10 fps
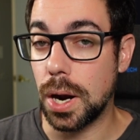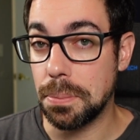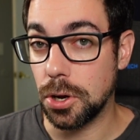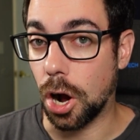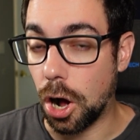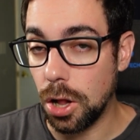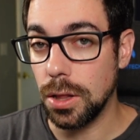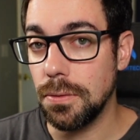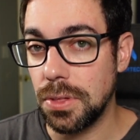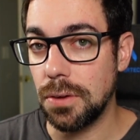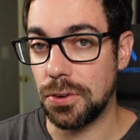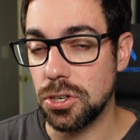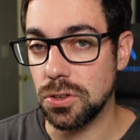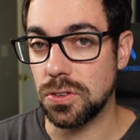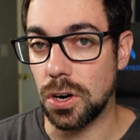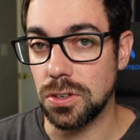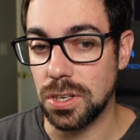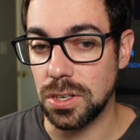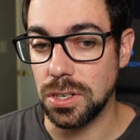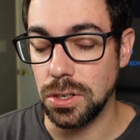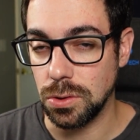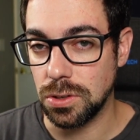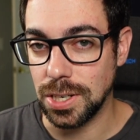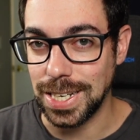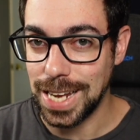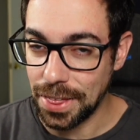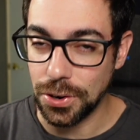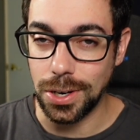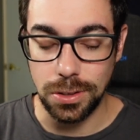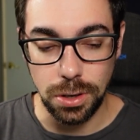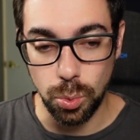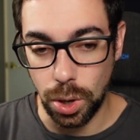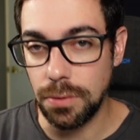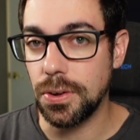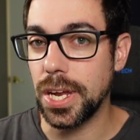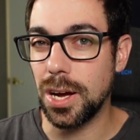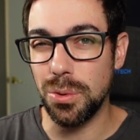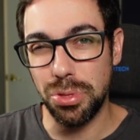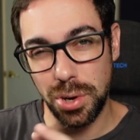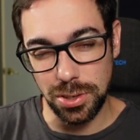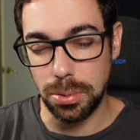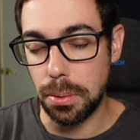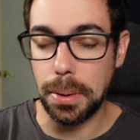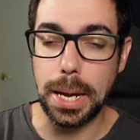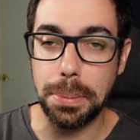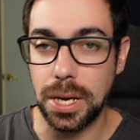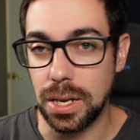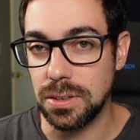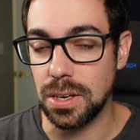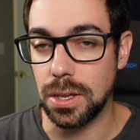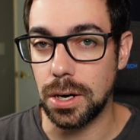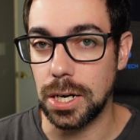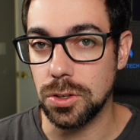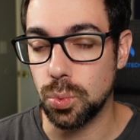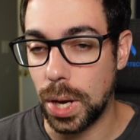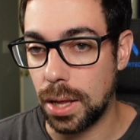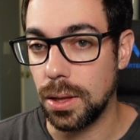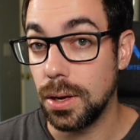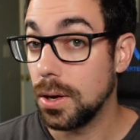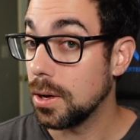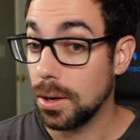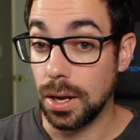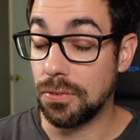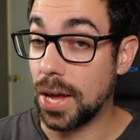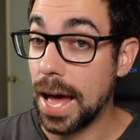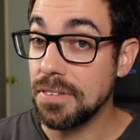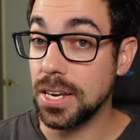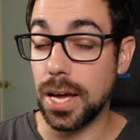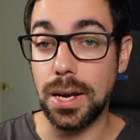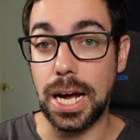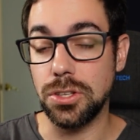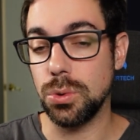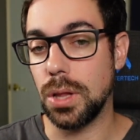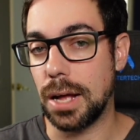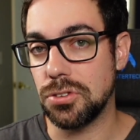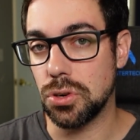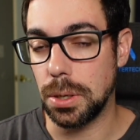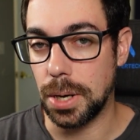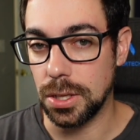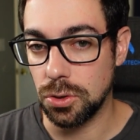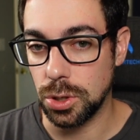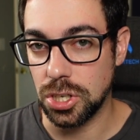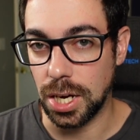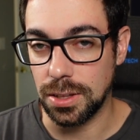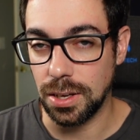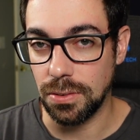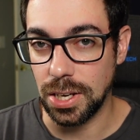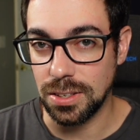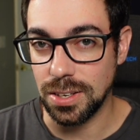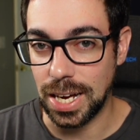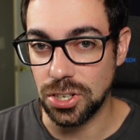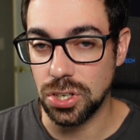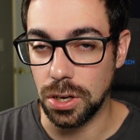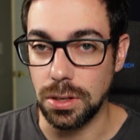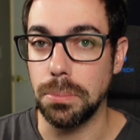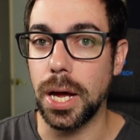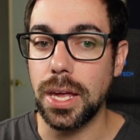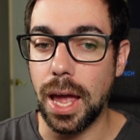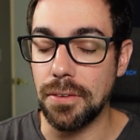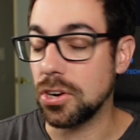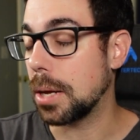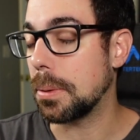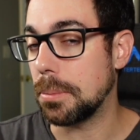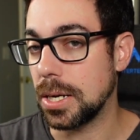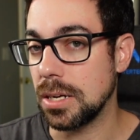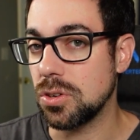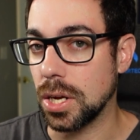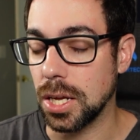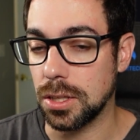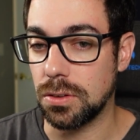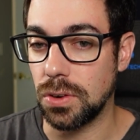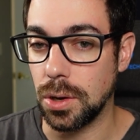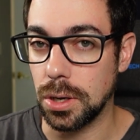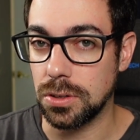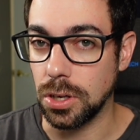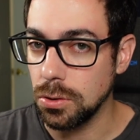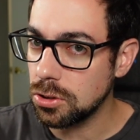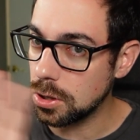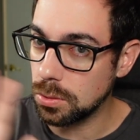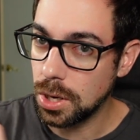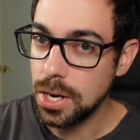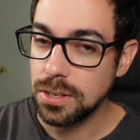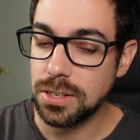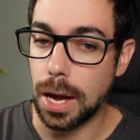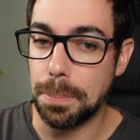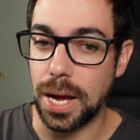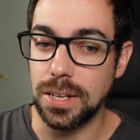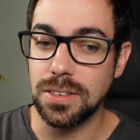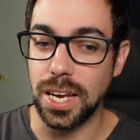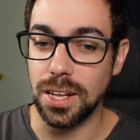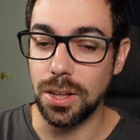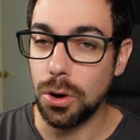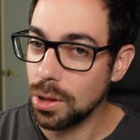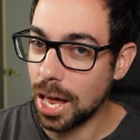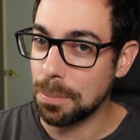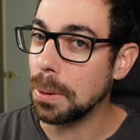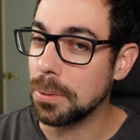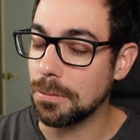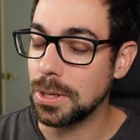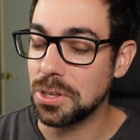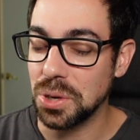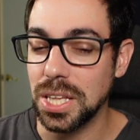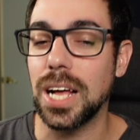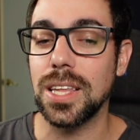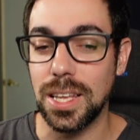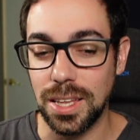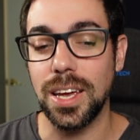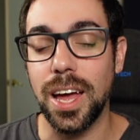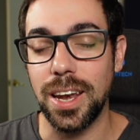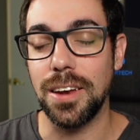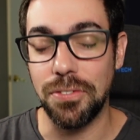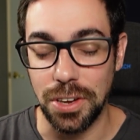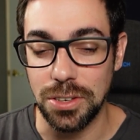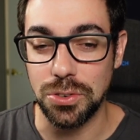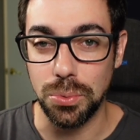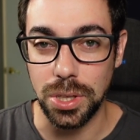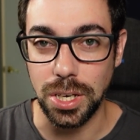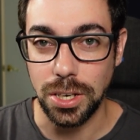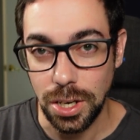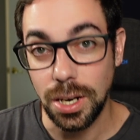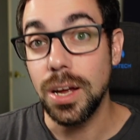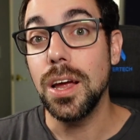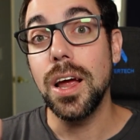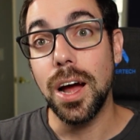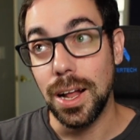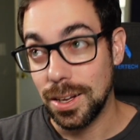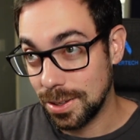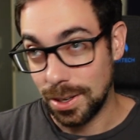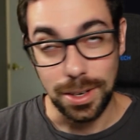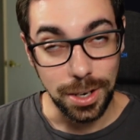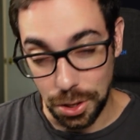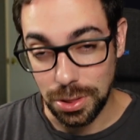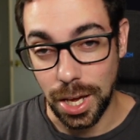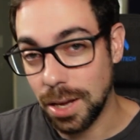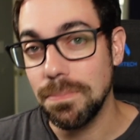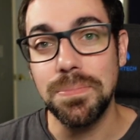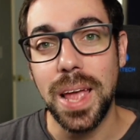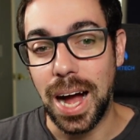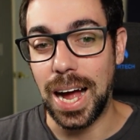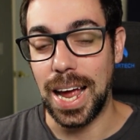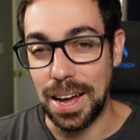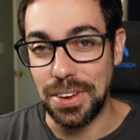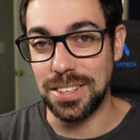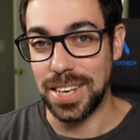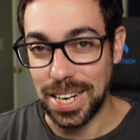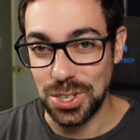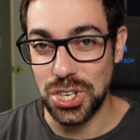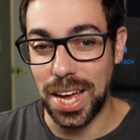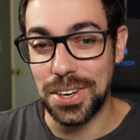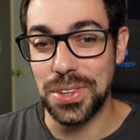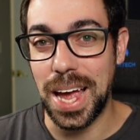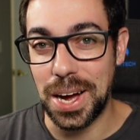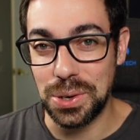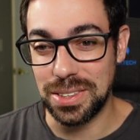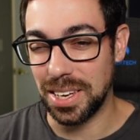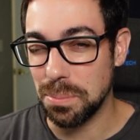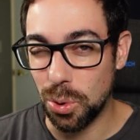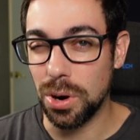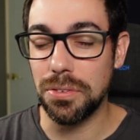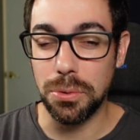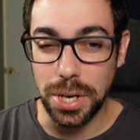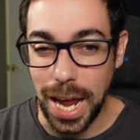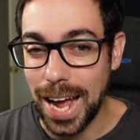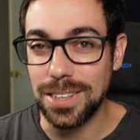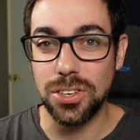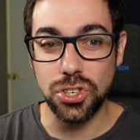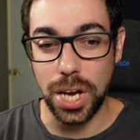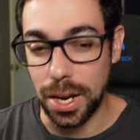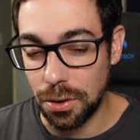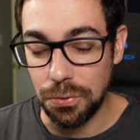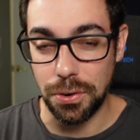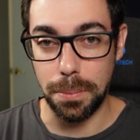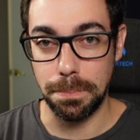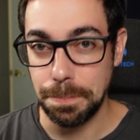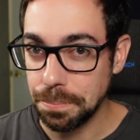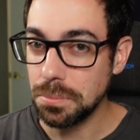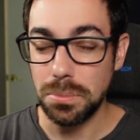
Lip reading: is where I put all of the official Star Citizen news together into one video, throw some of my opinions in there as well. If you haven't yet, I do live stream on twitch.tv/SaltEMike every day but Monday so I can get this video out to you, so stop by and say hello. A lot of people have been doing that lately, and it feels really good. Another thing, I have a second channel now. It's like more of a react channel from